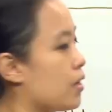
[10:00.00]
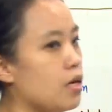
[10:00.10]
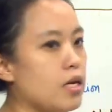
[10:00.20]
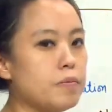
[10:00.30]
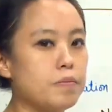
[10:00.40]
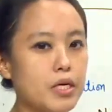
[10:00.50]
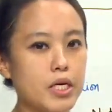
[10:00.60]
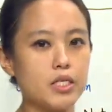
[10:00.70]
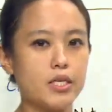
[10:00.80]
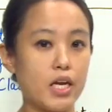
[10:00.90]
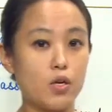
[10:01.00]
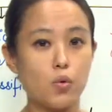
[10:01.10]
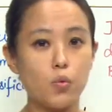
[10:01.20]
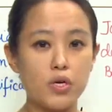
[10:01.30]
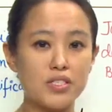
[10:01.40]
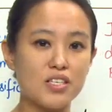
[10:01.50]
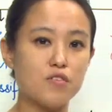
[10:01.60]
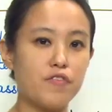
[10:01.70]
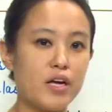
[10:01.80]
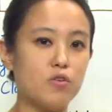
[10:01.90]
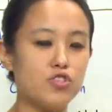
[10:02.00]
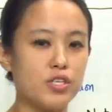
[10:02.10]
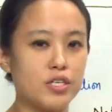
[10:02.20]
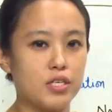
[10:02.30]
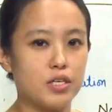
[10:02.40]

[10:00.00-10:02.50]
let me tell you what does phylogenetic